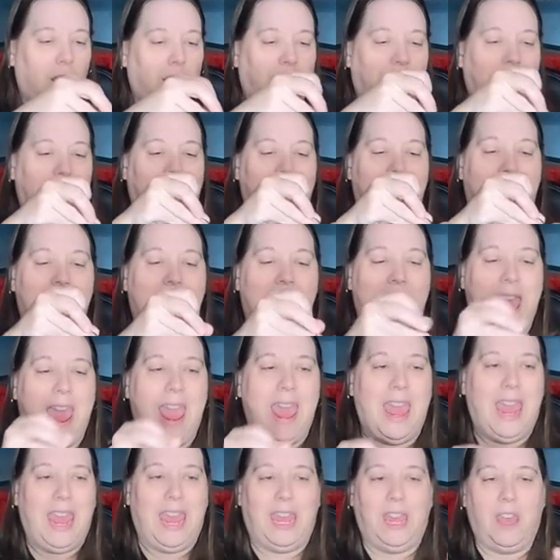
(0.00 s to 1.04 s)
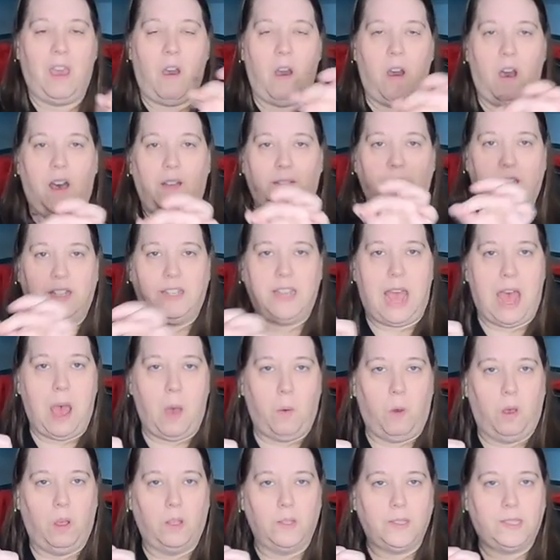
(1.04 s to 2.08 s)
can hang on the
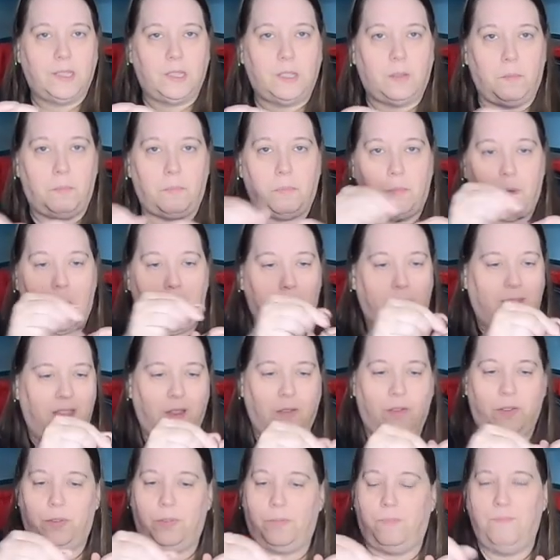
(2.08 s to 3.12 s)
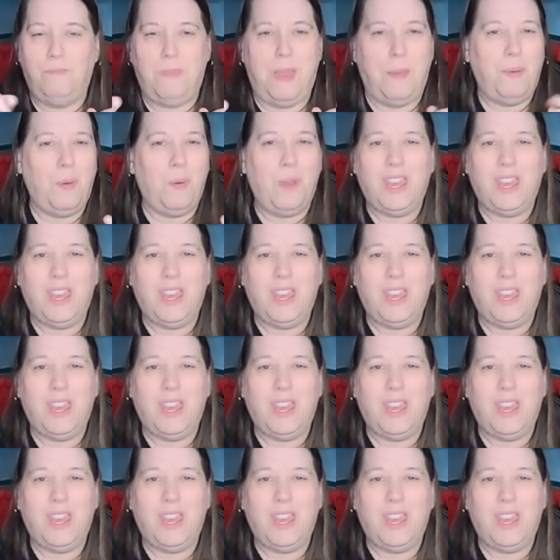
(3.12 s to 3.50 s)
dowels. Probably, maybe